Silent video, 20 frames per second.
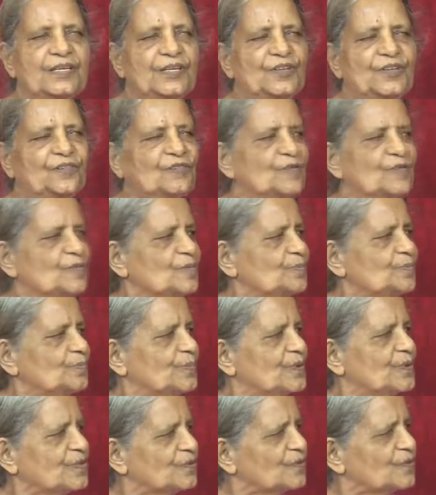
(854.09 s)
you will be
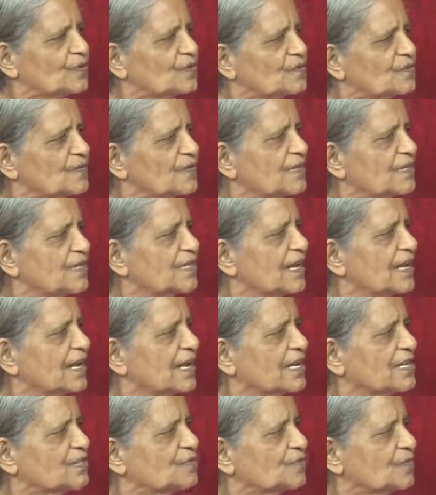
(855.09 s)
peaceful within
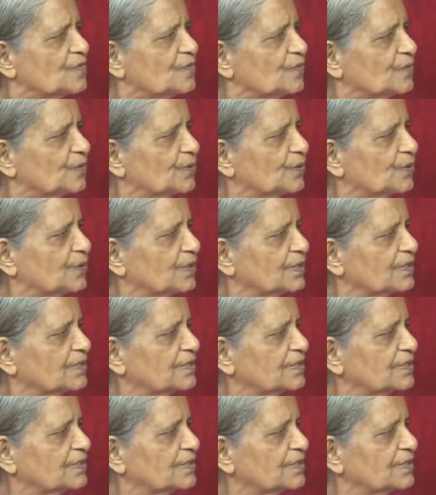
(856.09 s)
as before.